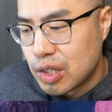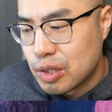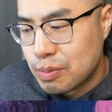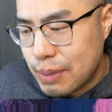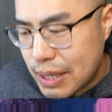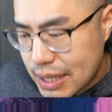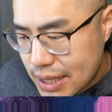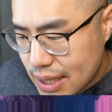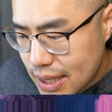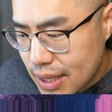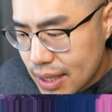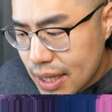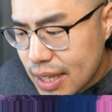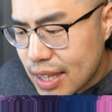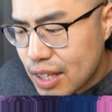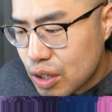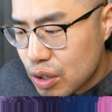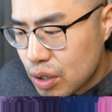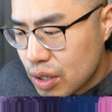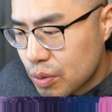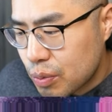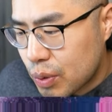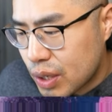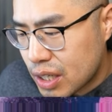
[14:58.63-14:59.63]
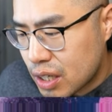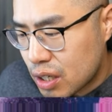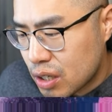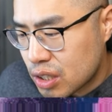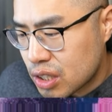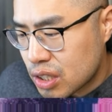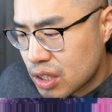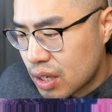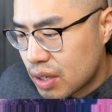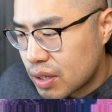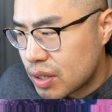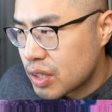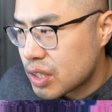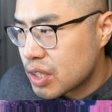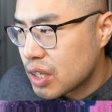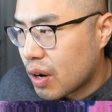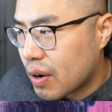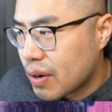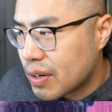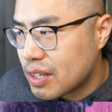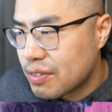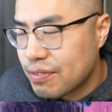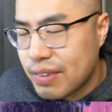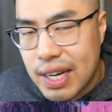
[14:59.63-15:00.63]
Basically, their only one-card starters
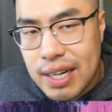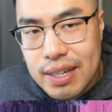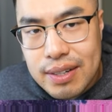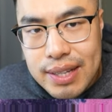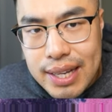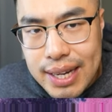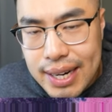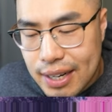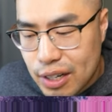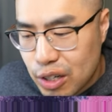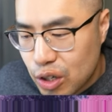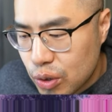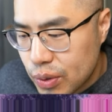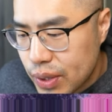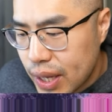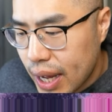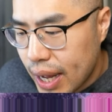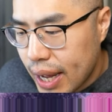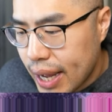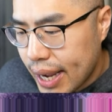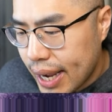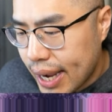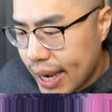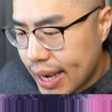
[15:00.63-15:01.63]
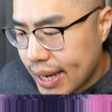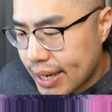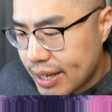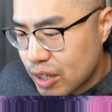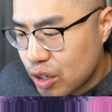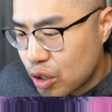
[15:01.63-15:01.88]
are Diviner the Herald and a